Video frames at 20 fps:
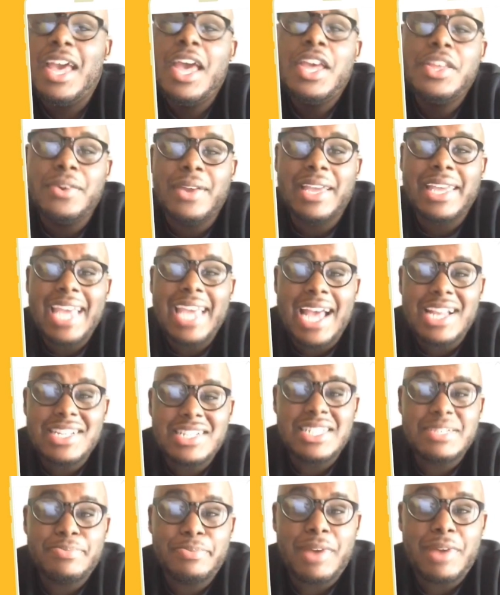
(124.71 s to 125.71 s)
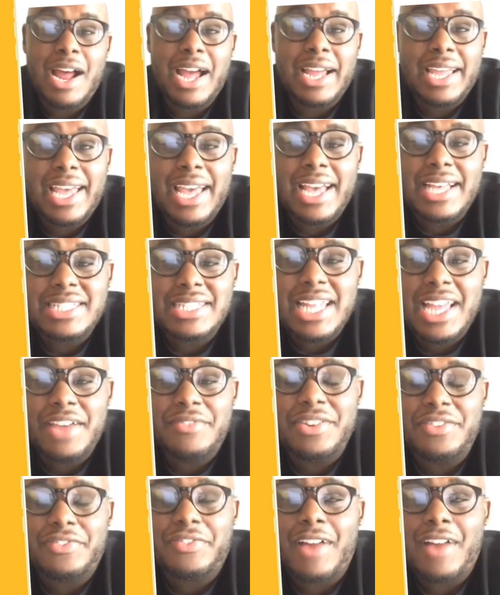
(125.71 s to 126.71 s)
You can catch this broadcast
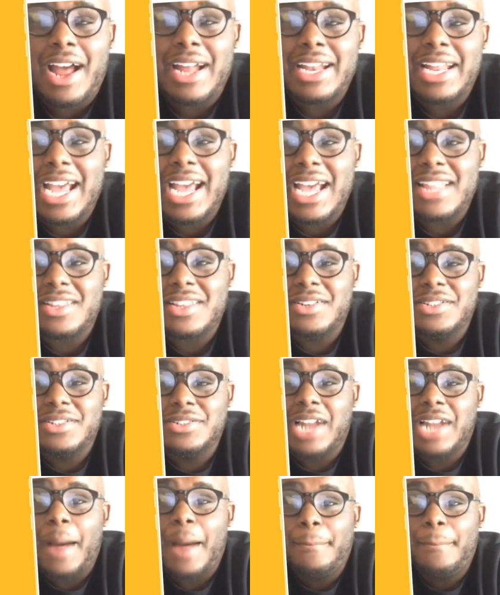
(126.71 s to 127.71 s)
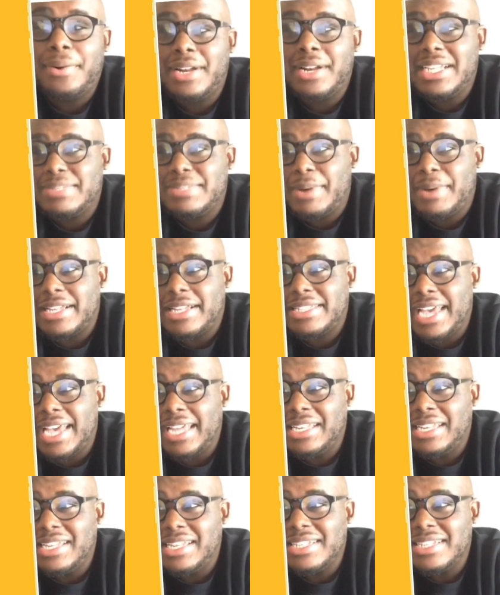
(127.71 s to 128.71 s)
every Friday afternoon. I'm pretty
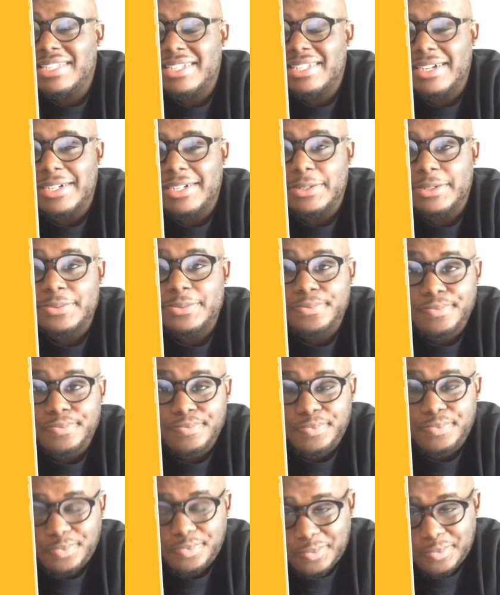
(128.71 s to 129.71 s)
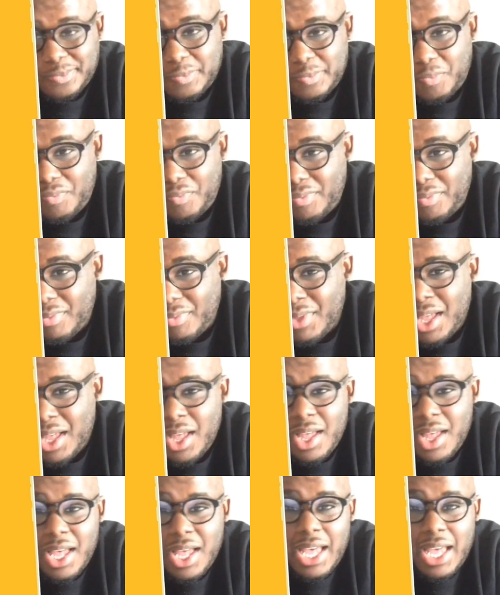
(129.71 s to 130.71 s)
spontaneous, so
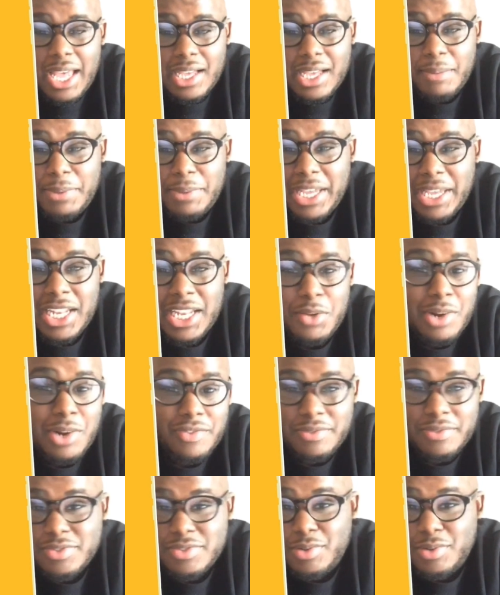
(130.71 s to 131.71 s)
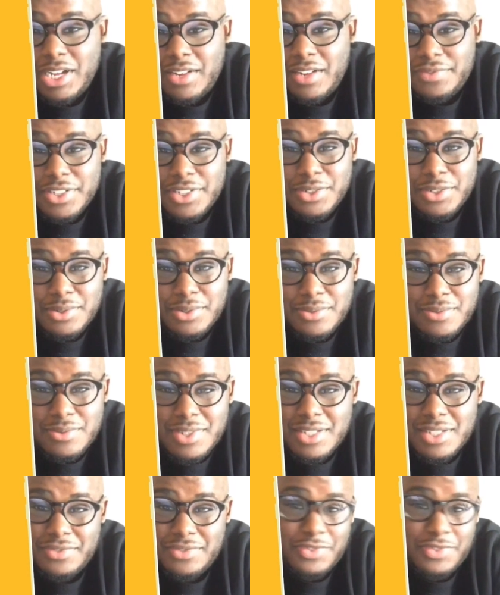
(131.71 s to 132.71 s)
it could be anywhere from 12 noon
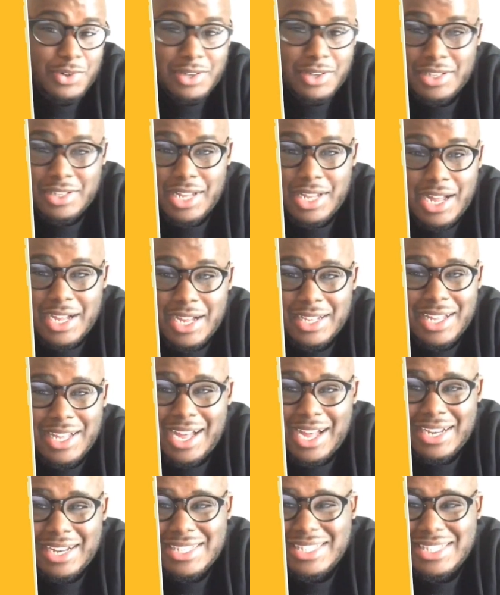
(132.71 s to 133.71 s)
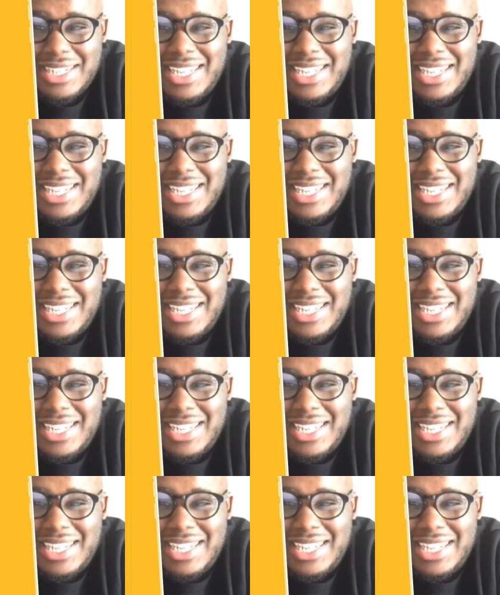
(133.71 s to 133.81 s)
to 4 o'clock, honestly.